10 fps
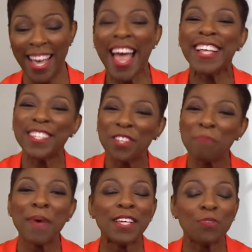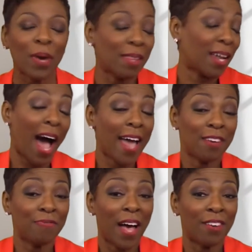And so the best way that I have
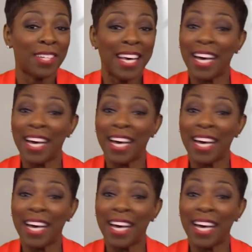found,